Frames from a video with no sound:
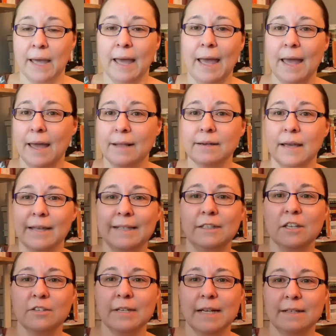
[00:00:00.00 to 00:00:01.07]
and it
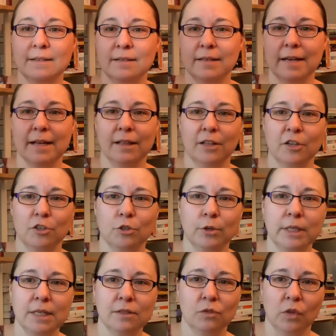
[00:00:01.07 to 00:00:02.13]
doesn't exist in English, so
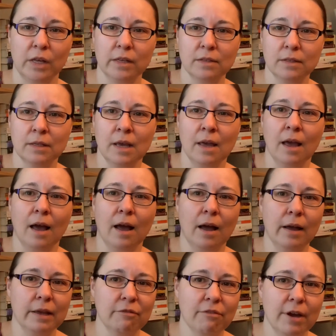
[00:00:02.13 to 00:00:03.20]
it is this.
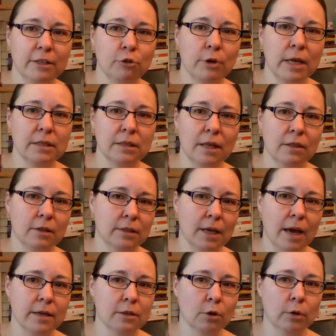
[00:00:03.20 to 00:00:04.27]
If I translate the
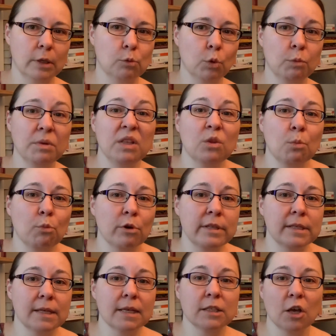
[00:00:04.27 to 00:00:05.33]
title, it would be The
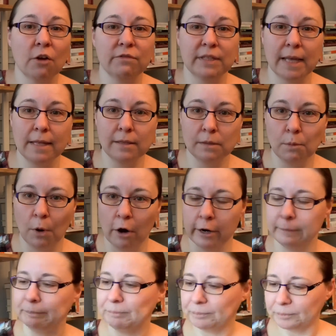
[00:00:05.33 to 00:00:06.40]
Princess of Zanzibar.
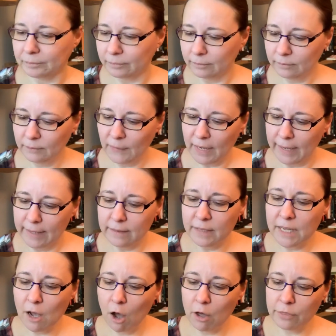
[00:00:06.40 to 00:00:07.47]
And
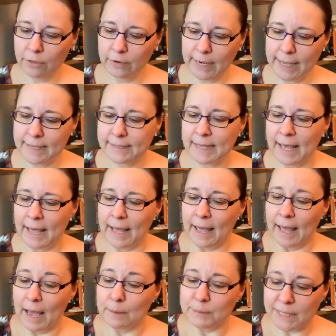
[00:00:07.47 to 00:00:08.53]
the author is
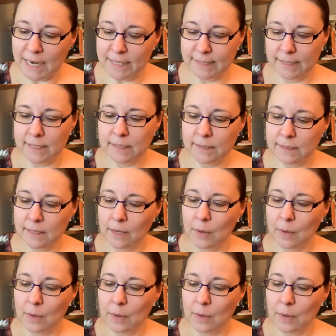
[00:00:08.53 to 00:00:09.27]
Abdelaziz